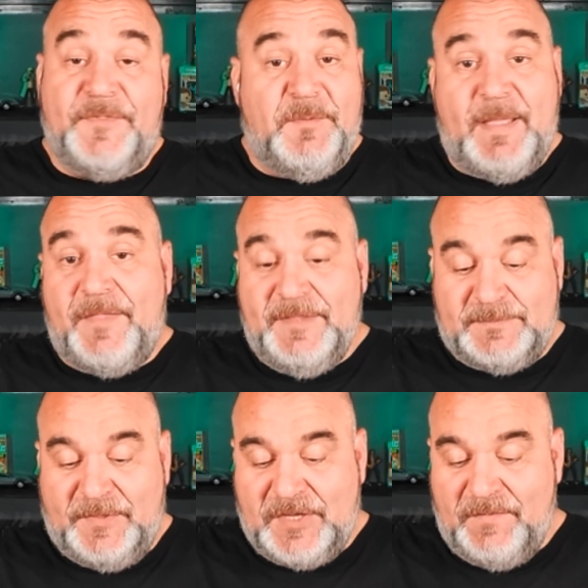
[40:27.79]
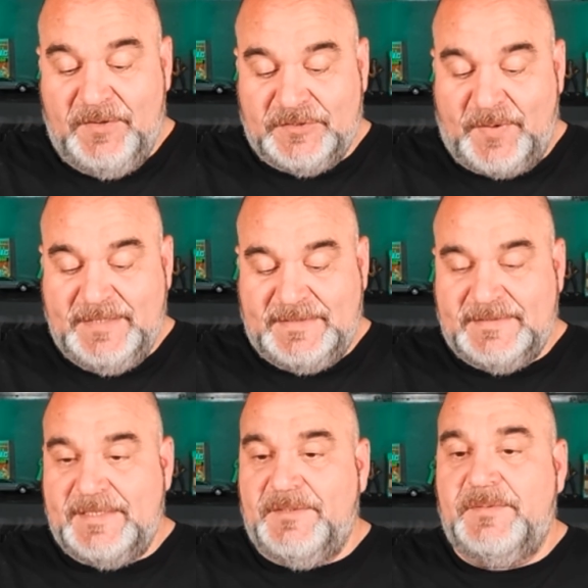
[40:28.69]
about this, but the cover looks crazy
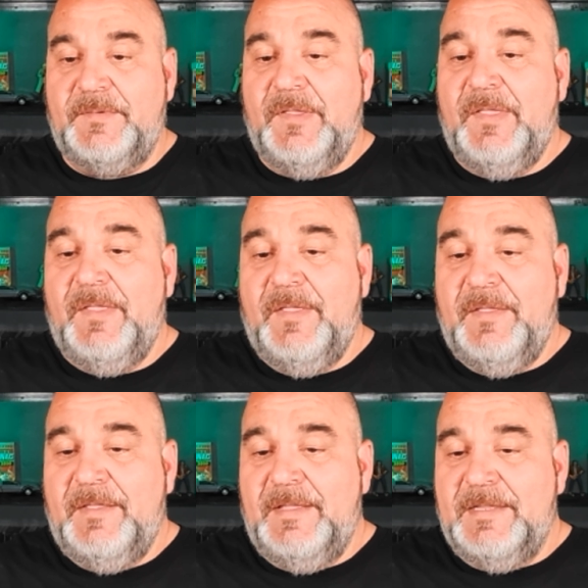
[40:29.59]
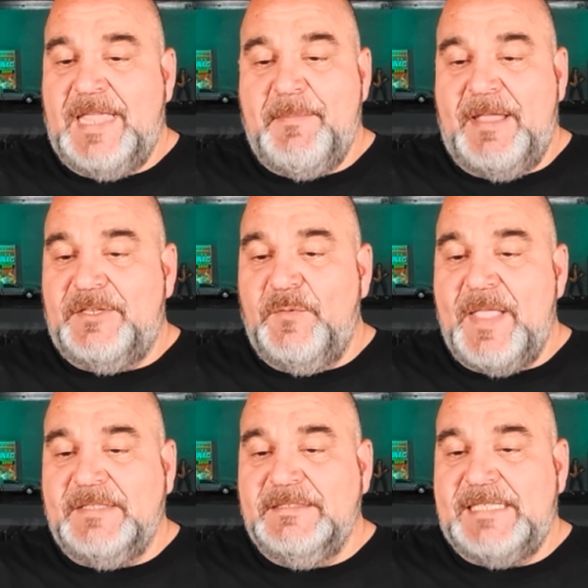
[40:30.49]
as hell. Came out in
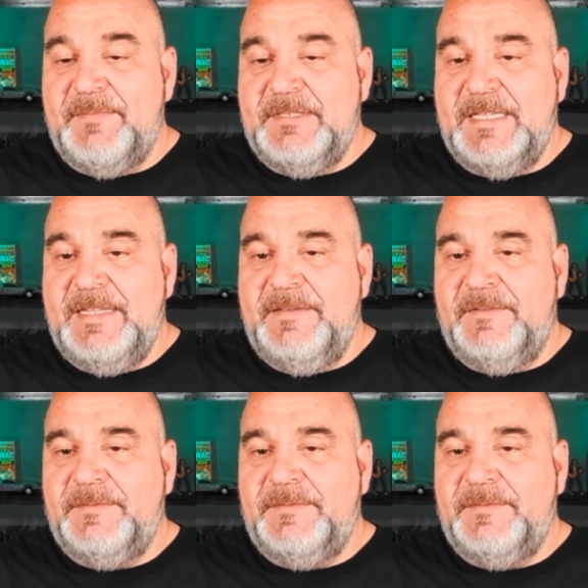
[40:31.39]
2017.